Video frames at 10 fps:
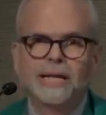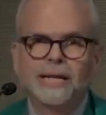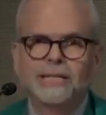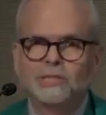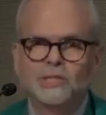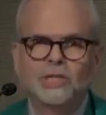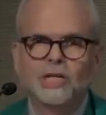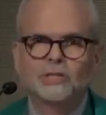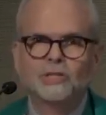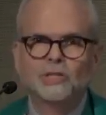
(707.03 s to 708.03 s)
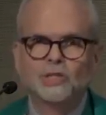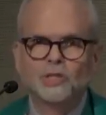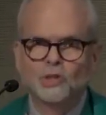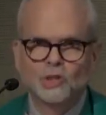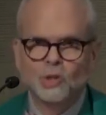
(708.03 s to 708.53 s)
It's just
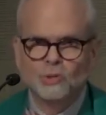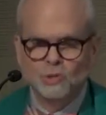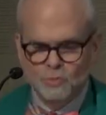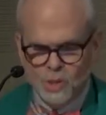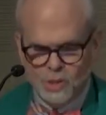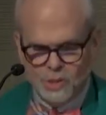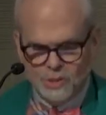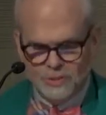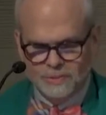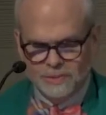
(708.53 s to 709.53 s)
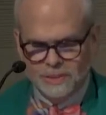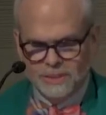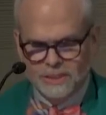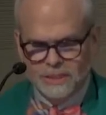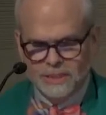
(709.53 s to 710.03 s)
so small.
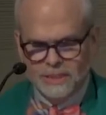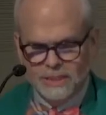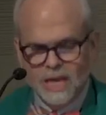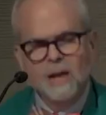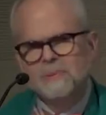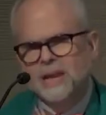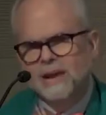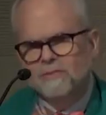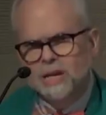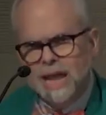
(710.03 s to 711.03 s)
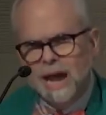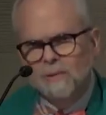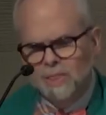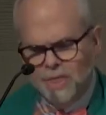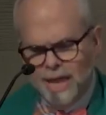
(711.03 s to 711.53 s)
But every now
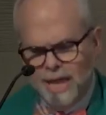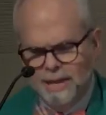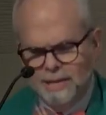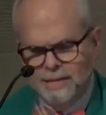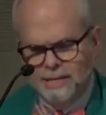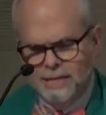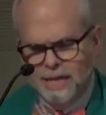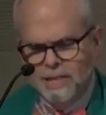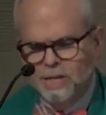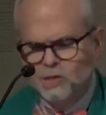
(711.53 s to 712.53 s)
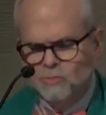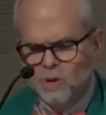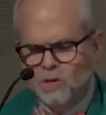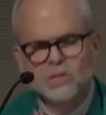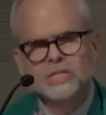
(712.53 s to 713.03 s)
and then, the
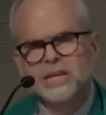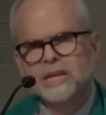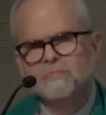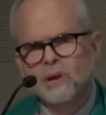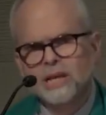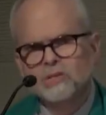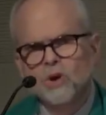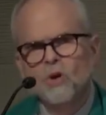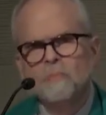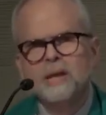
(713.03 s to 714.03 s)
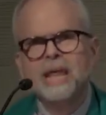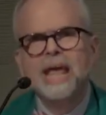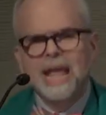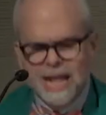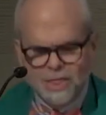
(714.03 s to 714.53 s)
small seed breaks open
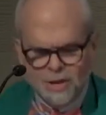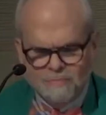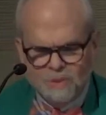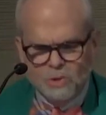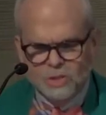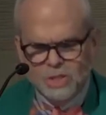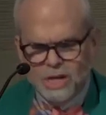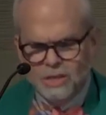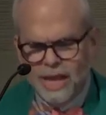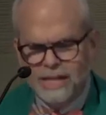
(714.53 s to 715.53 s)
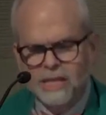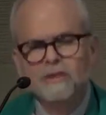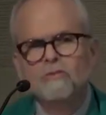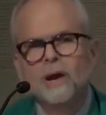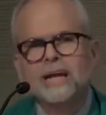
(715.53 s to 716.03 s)
in the most unlikely
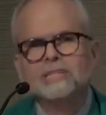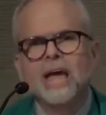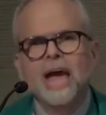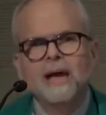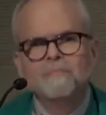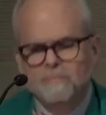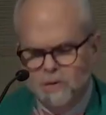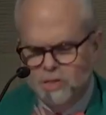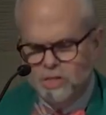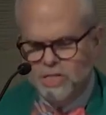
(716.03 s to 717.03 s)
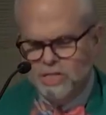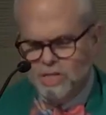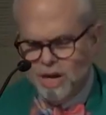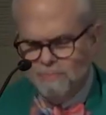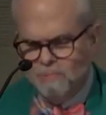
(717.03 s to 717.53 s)
of ways and pushes
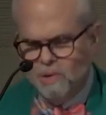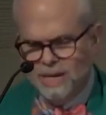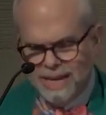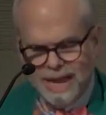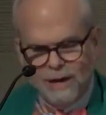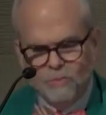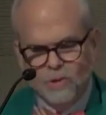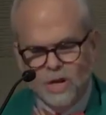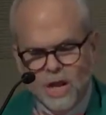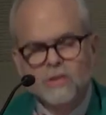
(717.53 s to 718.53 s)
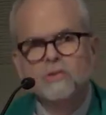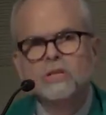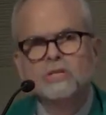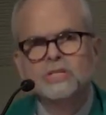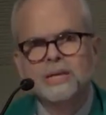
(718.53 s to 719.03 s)
upward and outward through
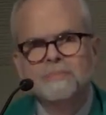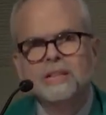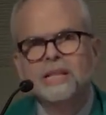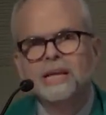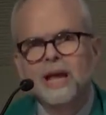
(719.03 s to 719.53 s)
the seemingly